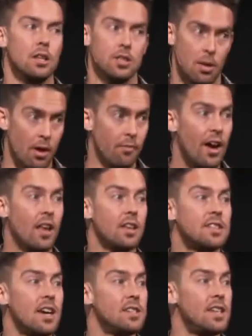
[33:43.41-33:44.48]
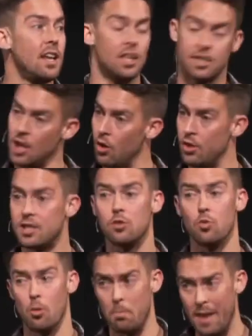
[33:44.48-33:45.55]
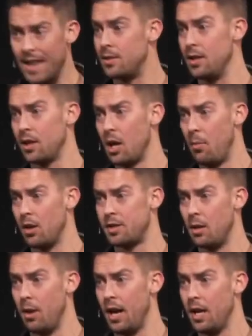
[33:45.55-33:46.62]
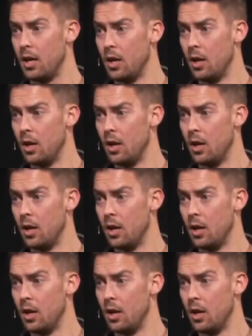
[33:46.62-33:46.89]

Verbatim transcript: Talking about Valentine's Day, let's go. This is romantic. Come on, somebody.